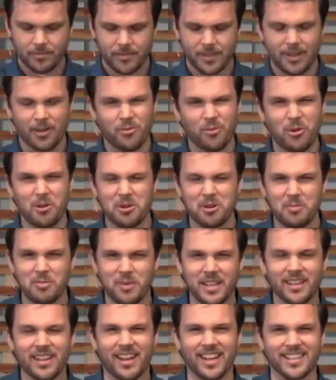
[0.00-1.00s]
What would it
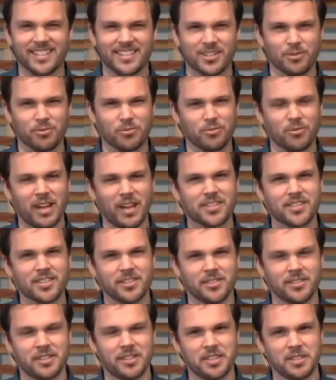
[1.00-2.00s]
be like to
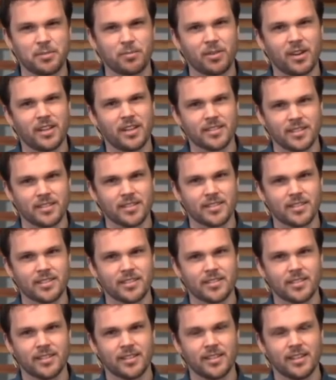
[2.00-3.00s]
wrestle in his presence?
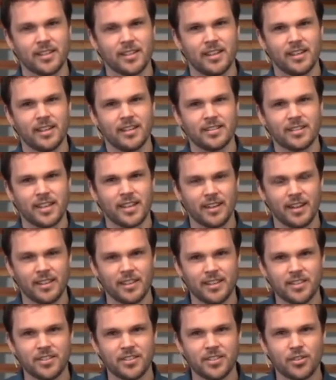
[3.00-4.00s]
Say, God,
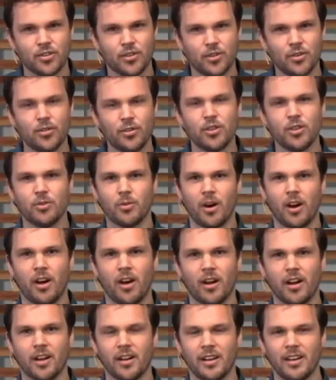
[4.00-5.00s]
this is who you
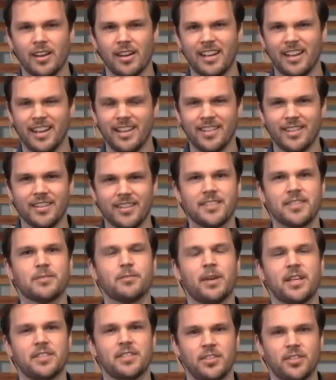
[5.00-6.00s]
are, and this is
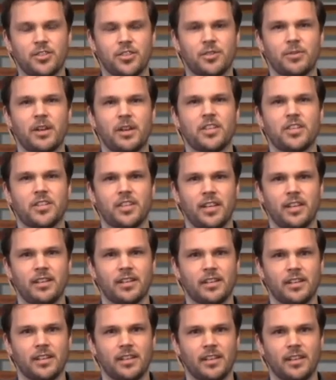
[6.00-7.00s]
my situation.
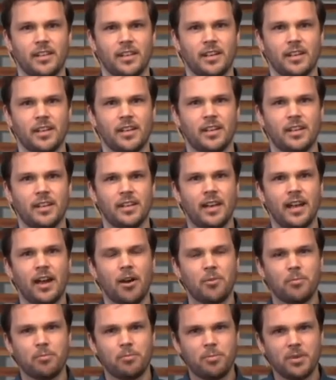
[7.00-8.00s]
Now
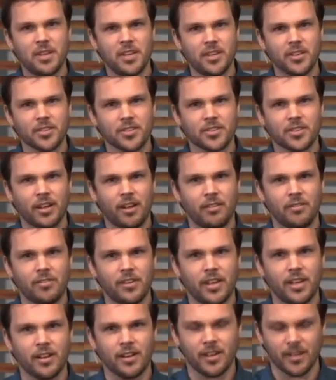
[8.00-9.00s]
be yourself here.